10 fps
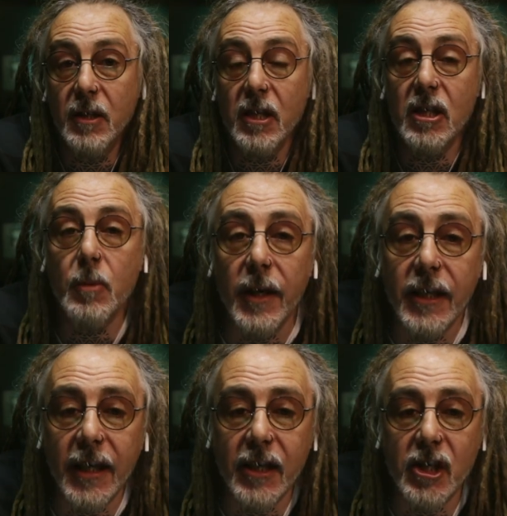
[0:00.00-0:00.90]
This is where
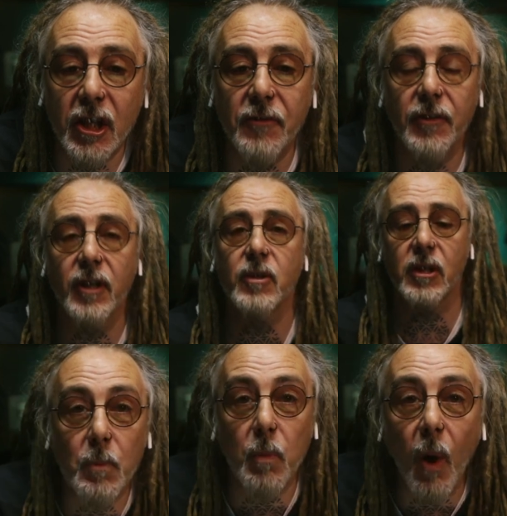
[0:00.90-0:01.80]
you get into
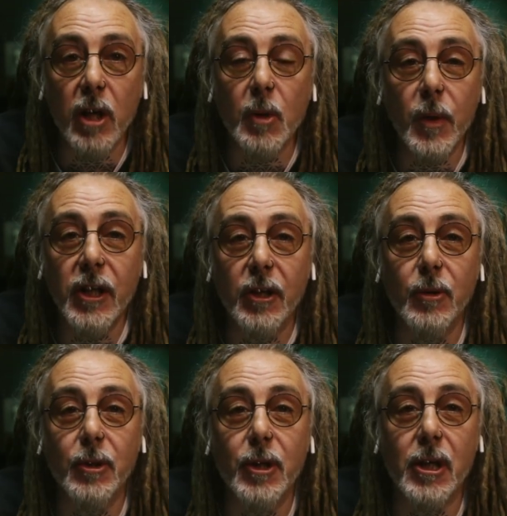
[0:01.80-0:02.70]
confusion. Why do we
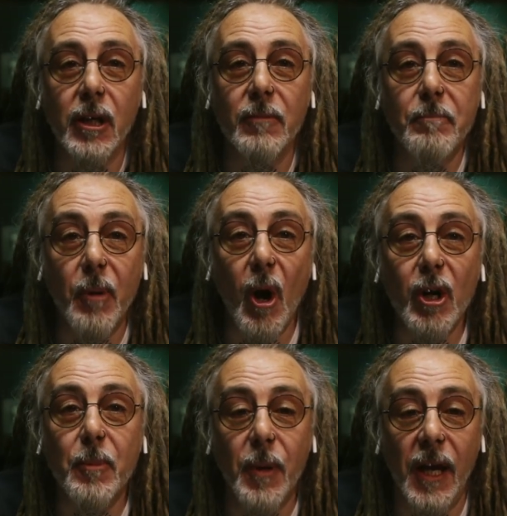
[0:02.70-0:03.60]
use the term
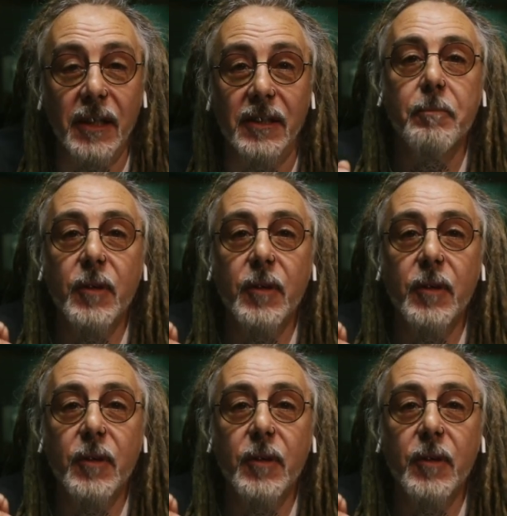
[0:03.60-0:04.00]
bug pin?